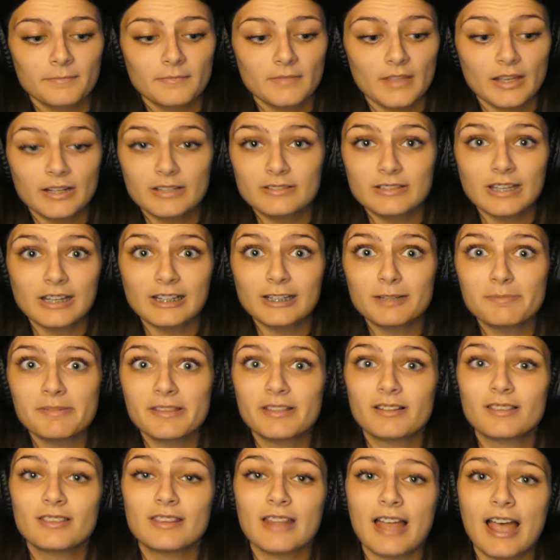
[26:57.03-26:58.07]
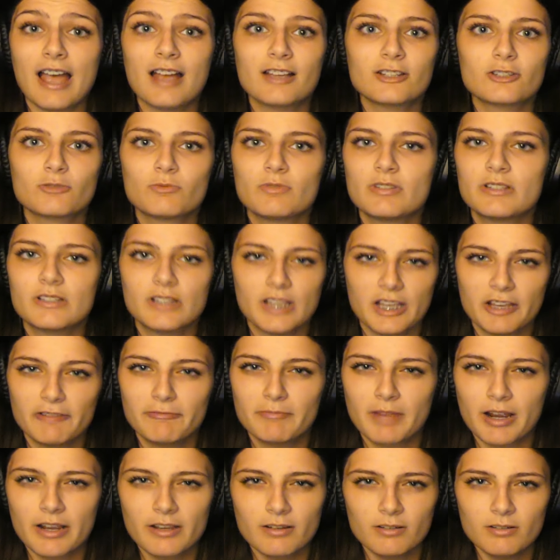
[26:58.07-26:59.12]
Like, is that going to be the last we see of
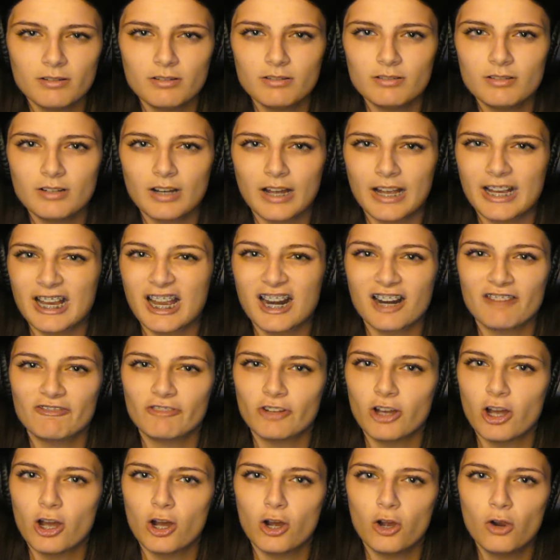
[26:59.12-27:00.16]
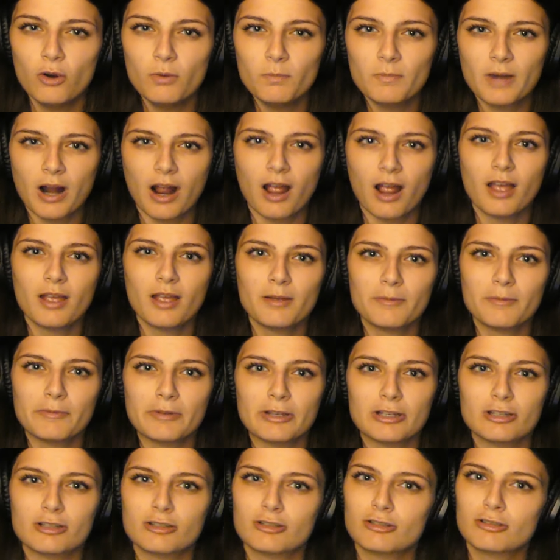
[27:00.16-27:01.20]
Michael? I kind of hope not
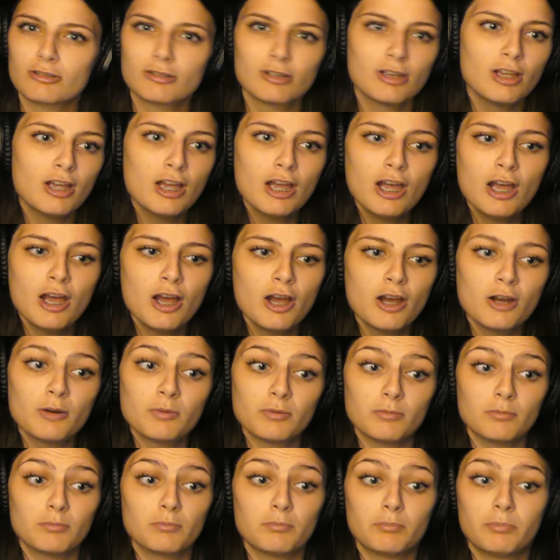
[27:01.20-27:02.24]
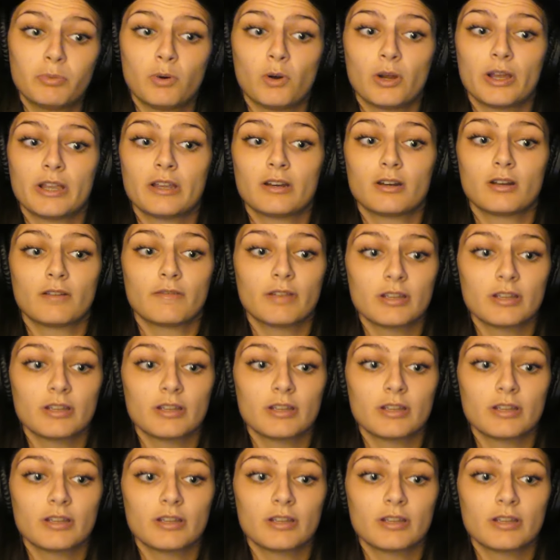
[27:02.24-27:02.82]
because point of